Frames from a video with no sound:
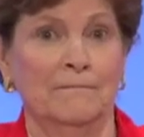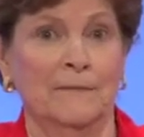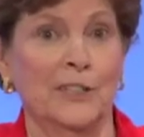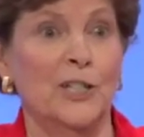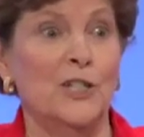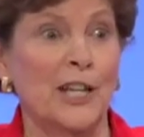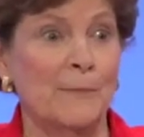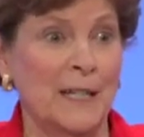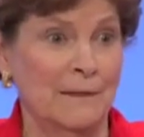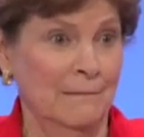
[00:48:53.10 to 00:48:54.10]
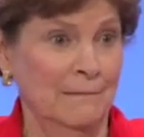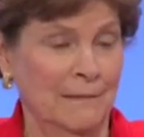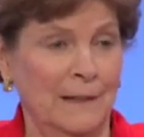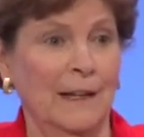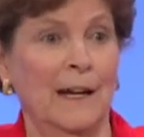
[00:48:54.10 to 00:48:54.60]
legitimate
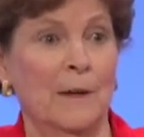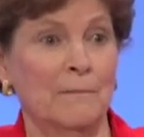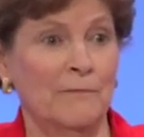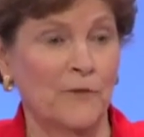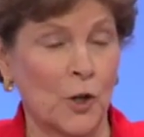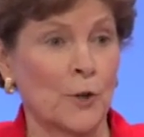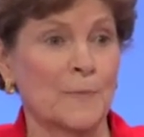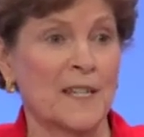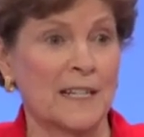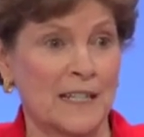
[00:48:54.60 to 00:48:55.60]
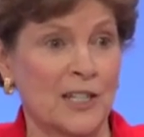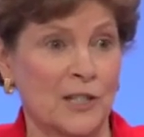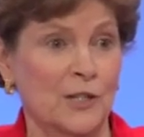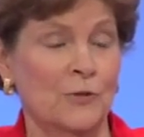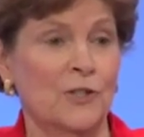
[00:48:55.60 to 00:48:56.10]
firms and
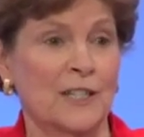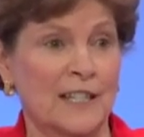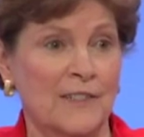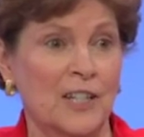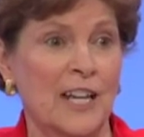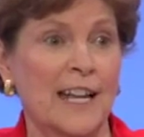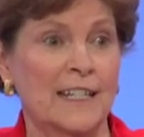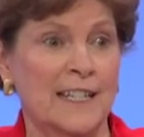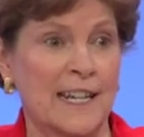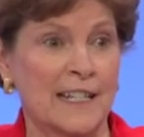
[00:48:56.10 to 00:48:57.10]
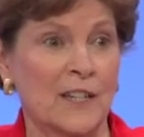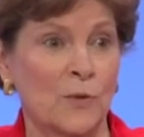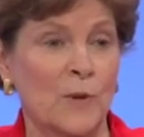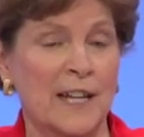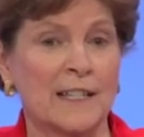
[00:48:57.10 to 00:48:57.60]
institutions in the United States and
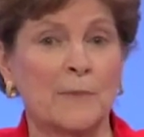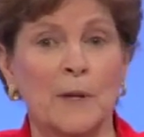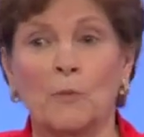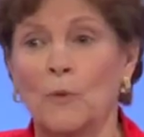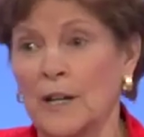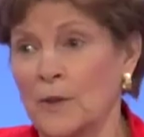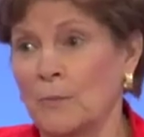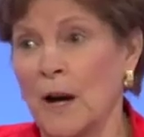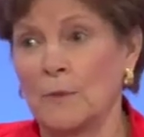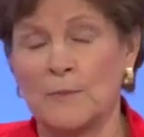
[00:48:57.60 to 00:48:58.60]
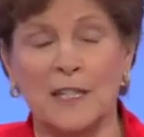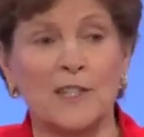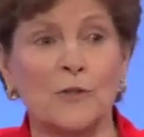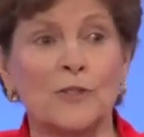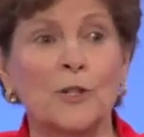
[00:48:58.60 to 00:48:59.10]
the West. But one of the problems
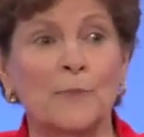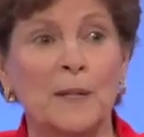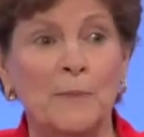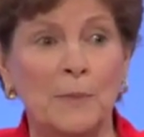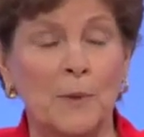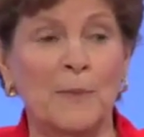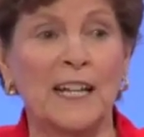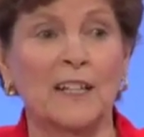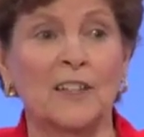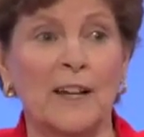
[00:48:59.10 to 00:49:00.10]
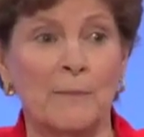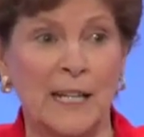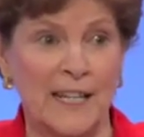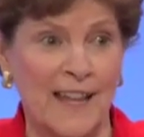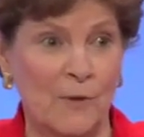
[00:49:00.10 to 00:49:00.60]
is there are too many people making a lot of
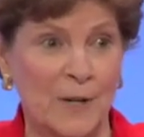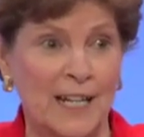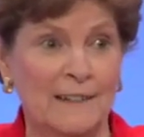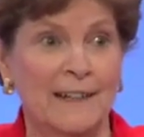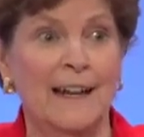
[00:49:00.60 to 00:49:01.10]
money that way,